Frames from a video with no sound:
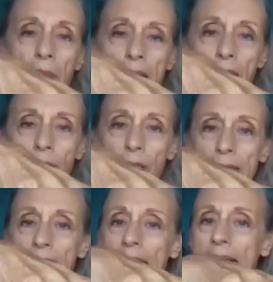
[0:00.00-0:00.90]
be different
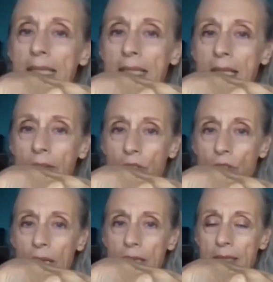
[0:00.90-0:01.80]
legs of
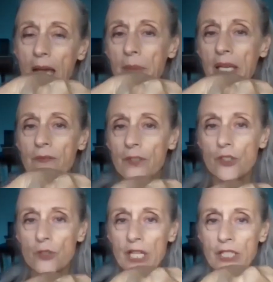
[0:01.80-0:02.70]
stress. I may feel
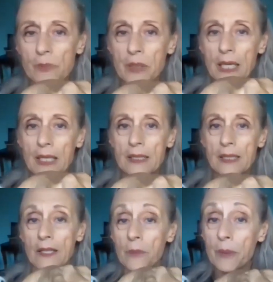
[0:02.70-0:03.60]
stressed because
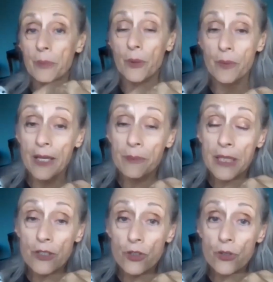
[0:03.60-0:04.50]
other people around me
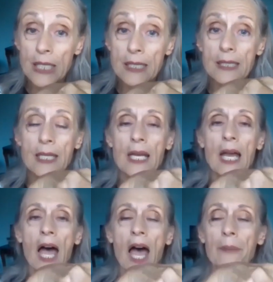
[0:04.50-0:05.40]
are stressed.
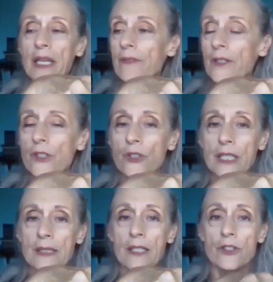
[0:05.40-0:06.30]
I may feel
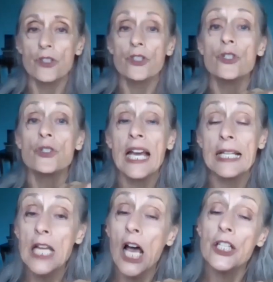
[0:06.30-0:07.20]
stressed because there's new
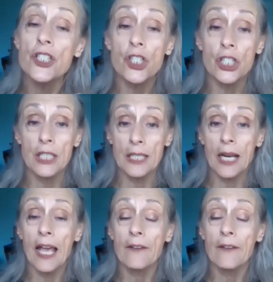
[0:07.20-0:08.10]
technology that I
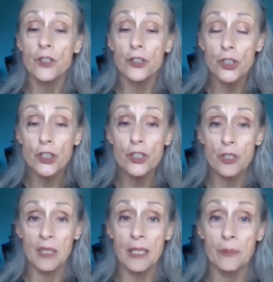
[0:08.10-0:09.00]
have to learn
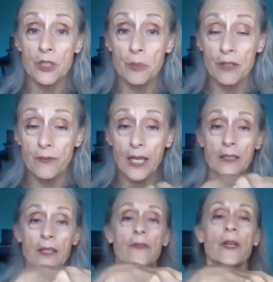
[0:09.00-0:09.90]
to be able to be
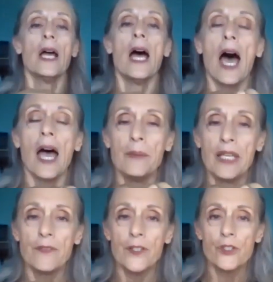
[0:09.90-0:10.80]
effective. I
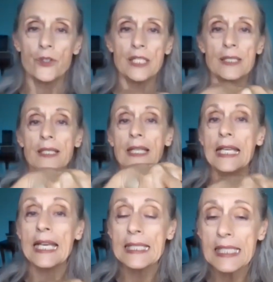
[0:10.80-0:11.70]
may feel stressed because I
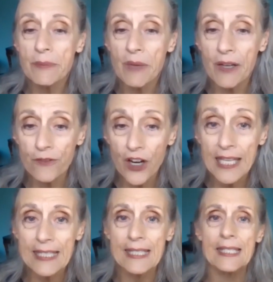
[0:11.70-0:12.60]
can't see my
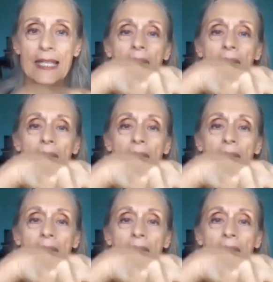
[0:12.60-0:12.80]
friends.